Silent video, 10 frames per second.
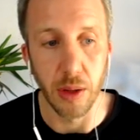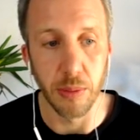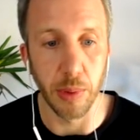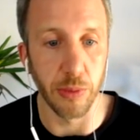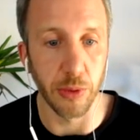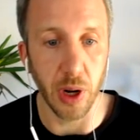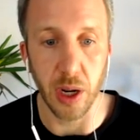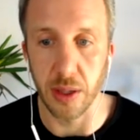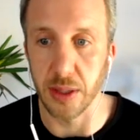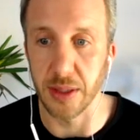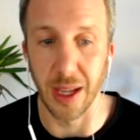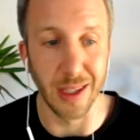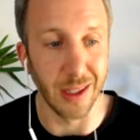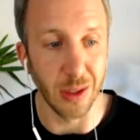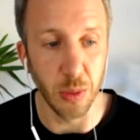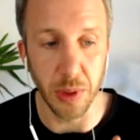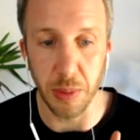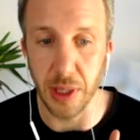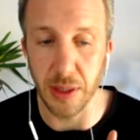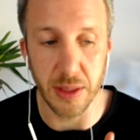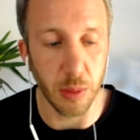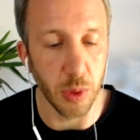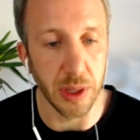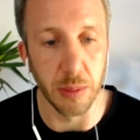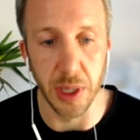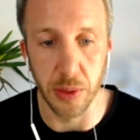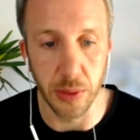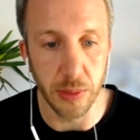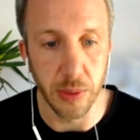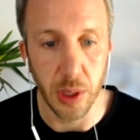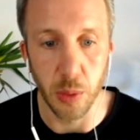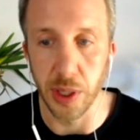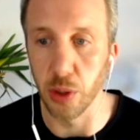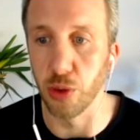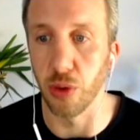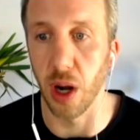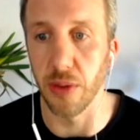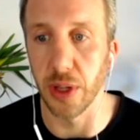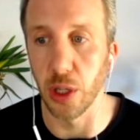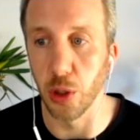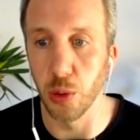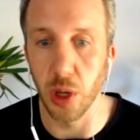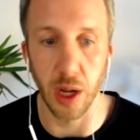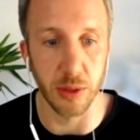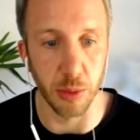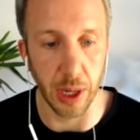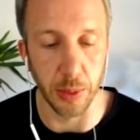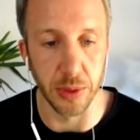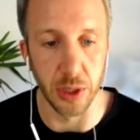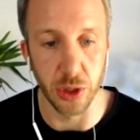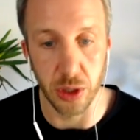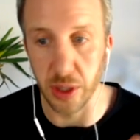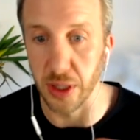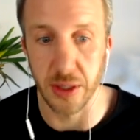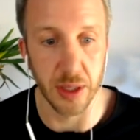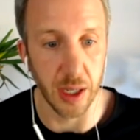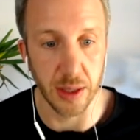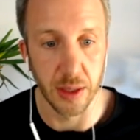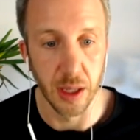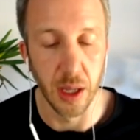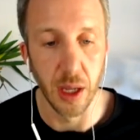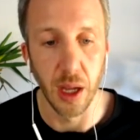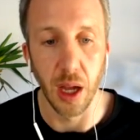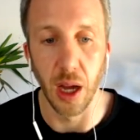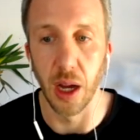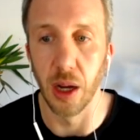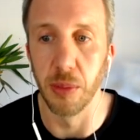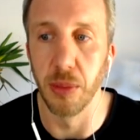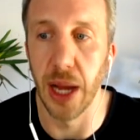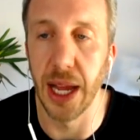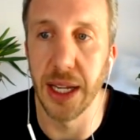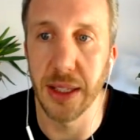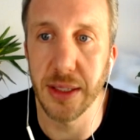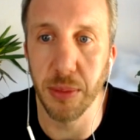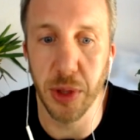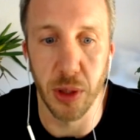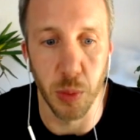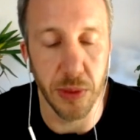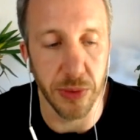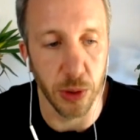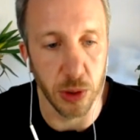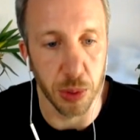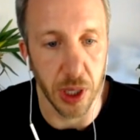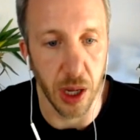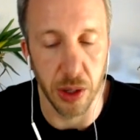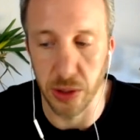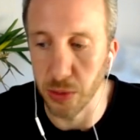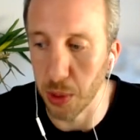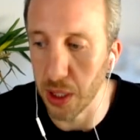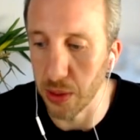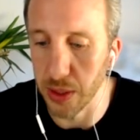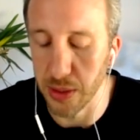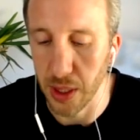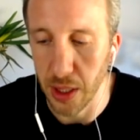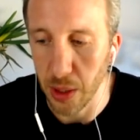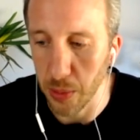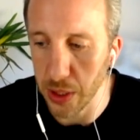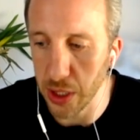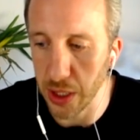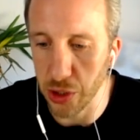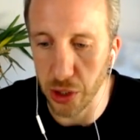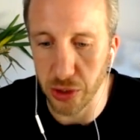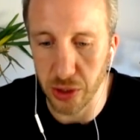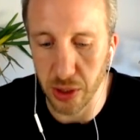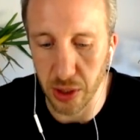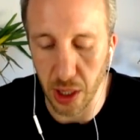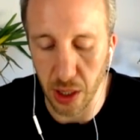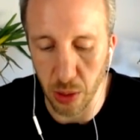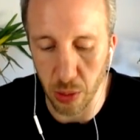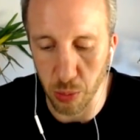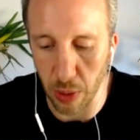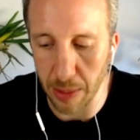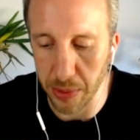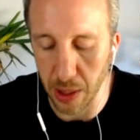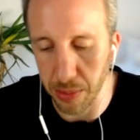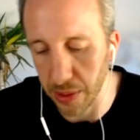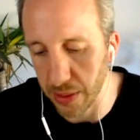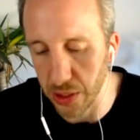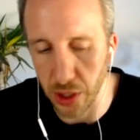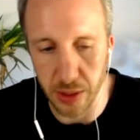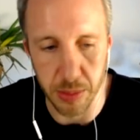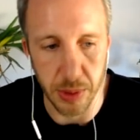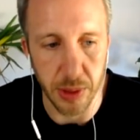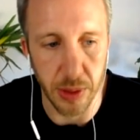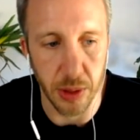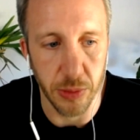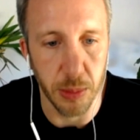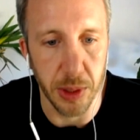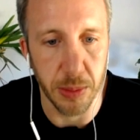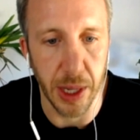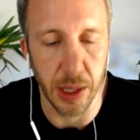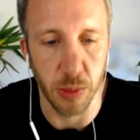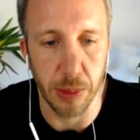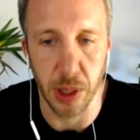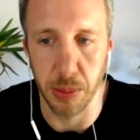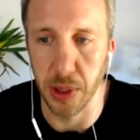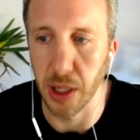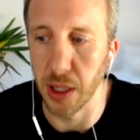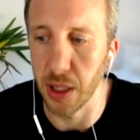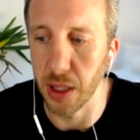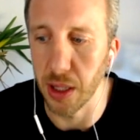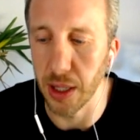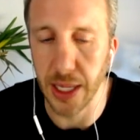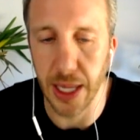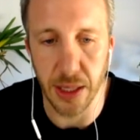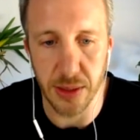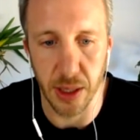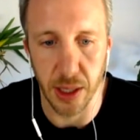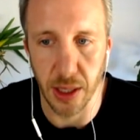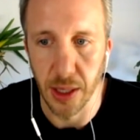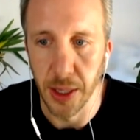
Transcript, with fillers: but for us, it's like you want to be somewhere in the middle where you're driving new customer acquisition to the site. Um, and it's something that we've focused pretty hard on as well. Is we actually just yeah, wrapped up, I say just a few months back, wrapped up a, a, a case study